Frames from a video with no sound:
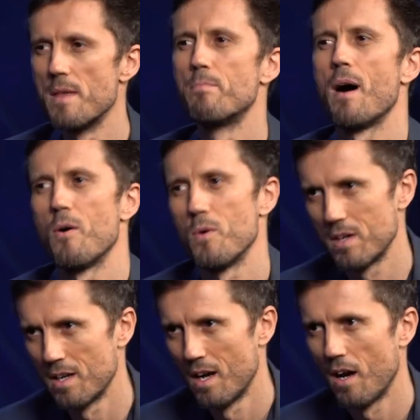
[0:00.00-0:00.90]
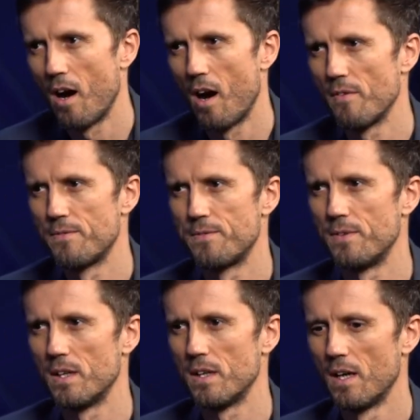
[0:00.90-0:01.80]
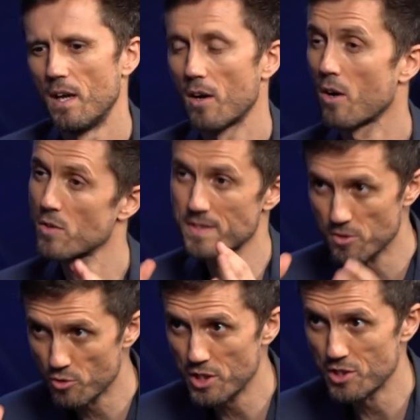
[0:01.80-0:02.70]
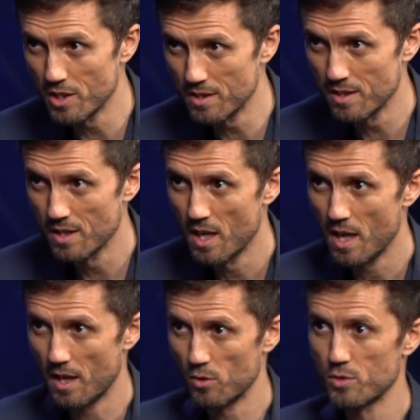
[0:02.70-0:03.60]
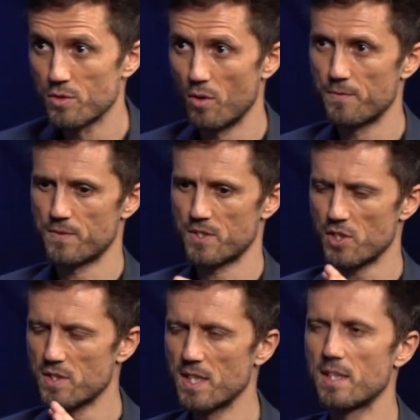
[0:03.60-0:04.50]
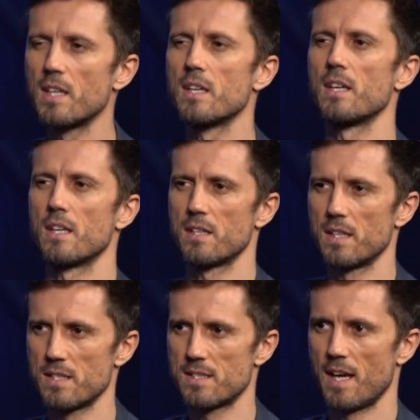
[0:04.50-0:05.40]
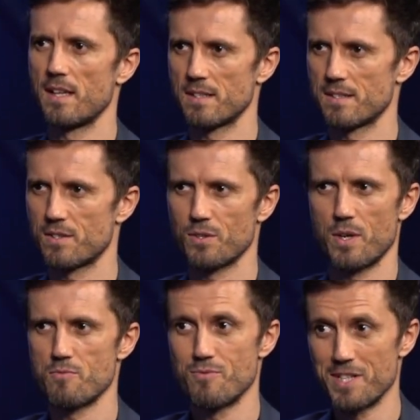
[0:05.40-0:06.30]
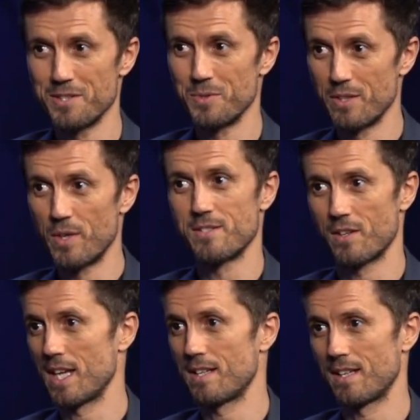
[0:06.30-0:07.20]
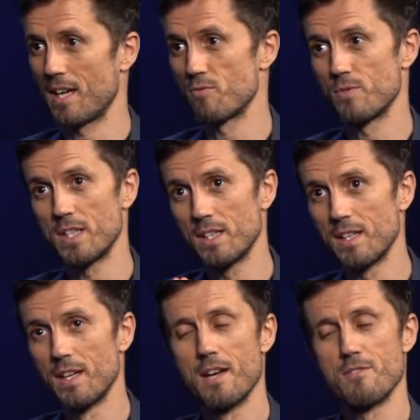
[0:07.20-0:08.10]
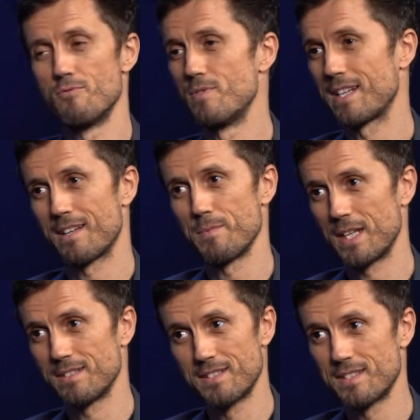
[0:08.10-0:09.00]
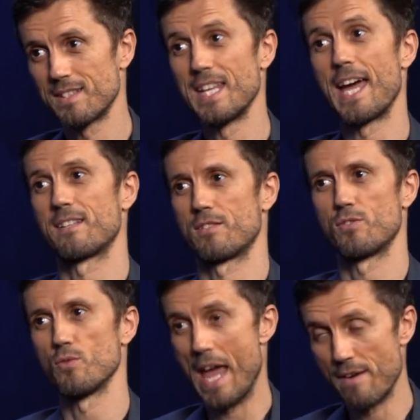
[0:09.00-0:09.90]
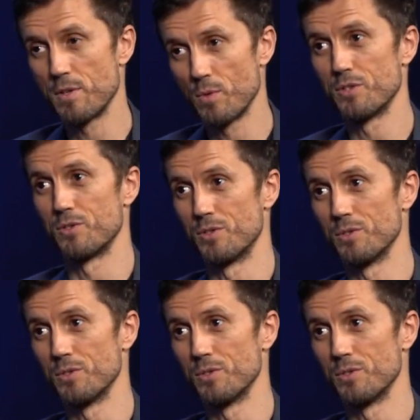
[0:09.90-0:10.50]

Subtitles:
the power of concentration, and also of just sitting in silence. So I really, really resonate, and I really recommend that to everyone to